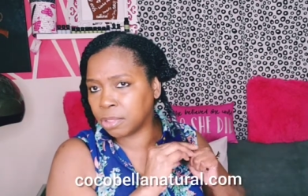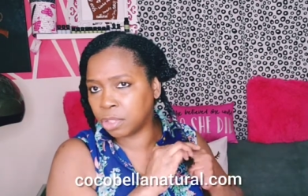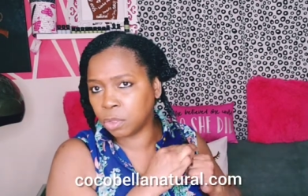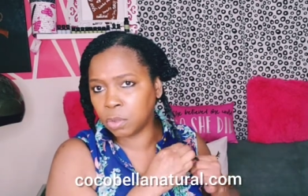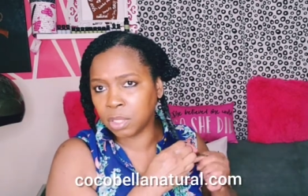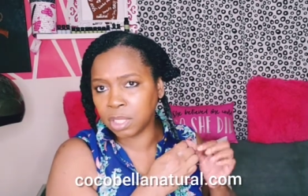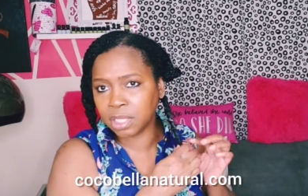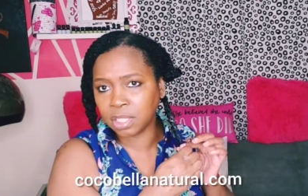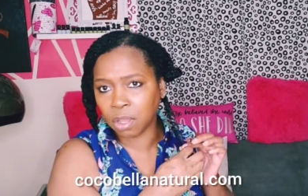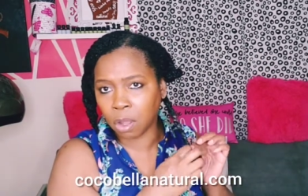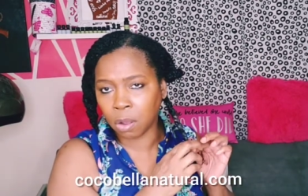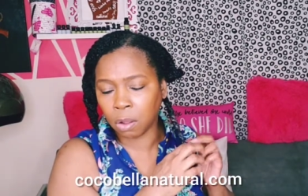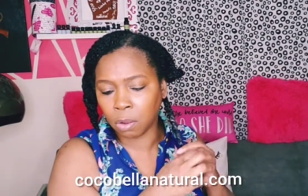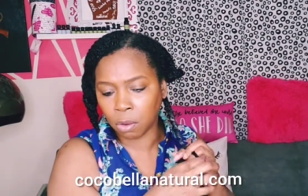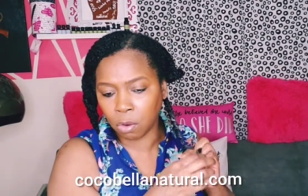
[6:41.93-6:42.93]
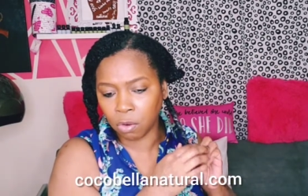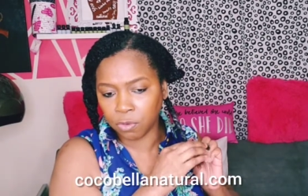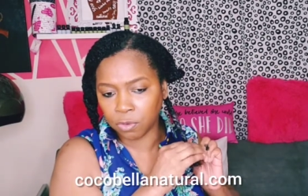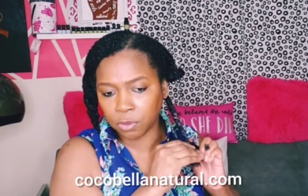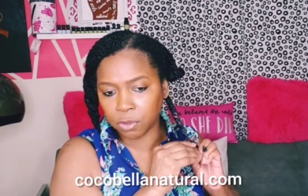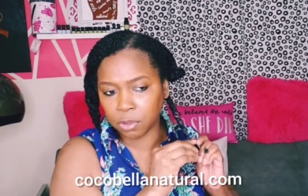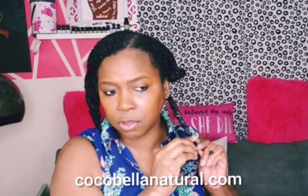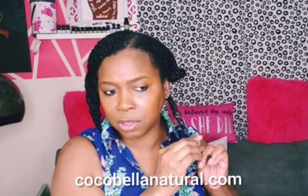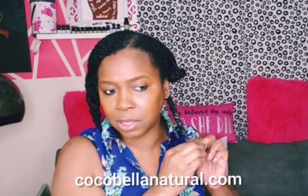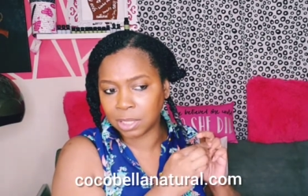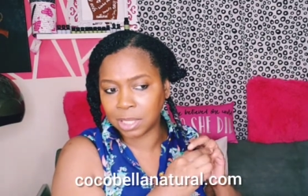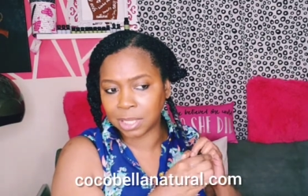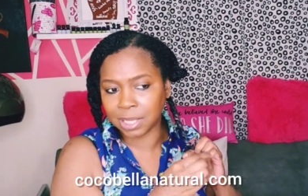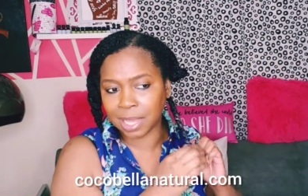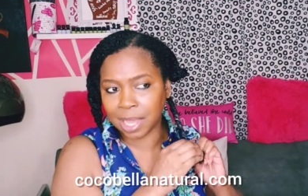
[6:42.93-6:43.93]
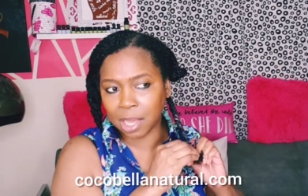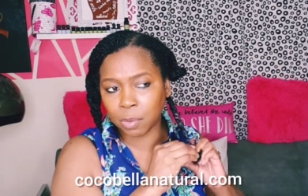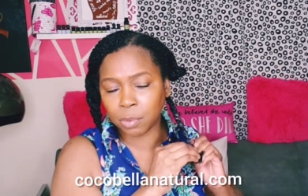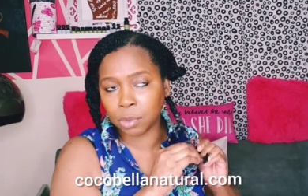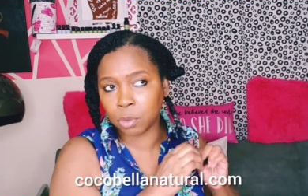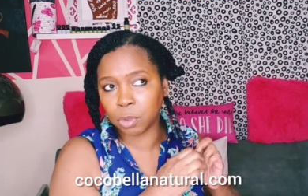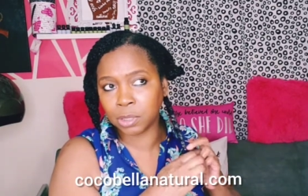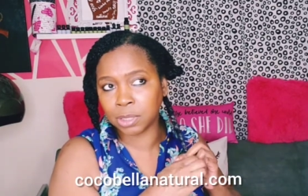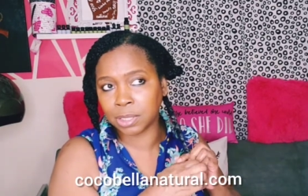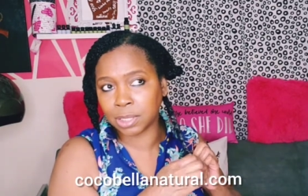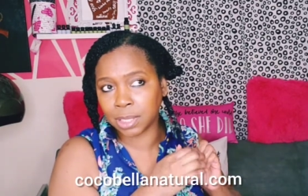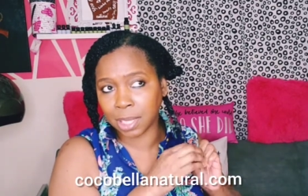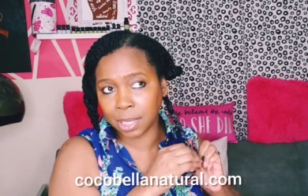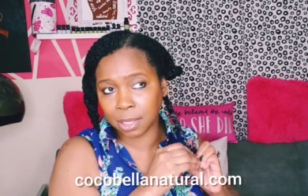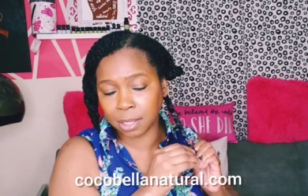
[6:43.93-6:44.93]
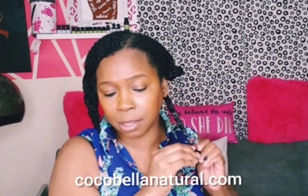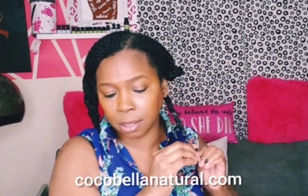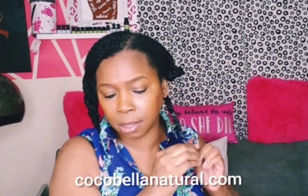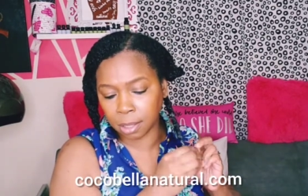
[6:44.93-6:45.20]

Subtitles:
do this all over, then I will take